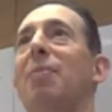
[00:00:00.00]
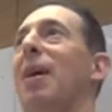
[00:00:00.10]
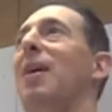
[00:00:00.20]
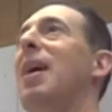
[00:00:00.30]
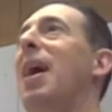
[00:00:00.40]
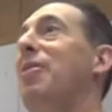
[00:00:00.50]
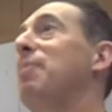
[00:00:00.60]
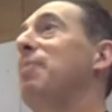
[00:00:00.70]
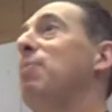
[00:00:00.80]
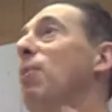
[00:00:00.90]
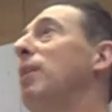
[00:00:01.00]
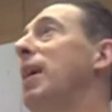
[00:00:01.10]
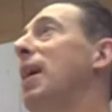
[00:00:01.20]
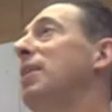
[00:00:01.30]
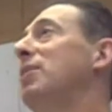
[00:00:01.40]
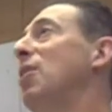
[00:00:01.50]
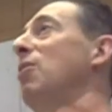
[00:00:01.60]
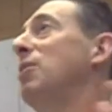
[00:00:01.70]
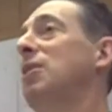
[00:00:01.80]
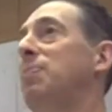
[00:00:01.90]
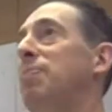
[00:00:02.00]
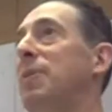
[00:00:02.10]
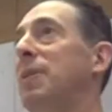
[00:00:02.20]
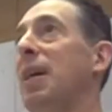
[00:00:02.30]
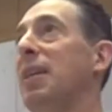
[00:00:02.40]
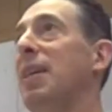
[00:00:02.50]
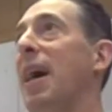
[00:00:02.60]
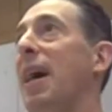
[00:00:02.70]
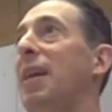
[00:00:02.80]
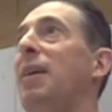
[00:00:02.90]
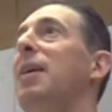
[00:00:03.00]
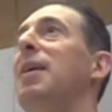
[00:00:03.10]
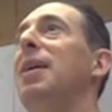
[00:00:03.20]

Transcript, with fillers: But I think bowling on its own is kind of sad,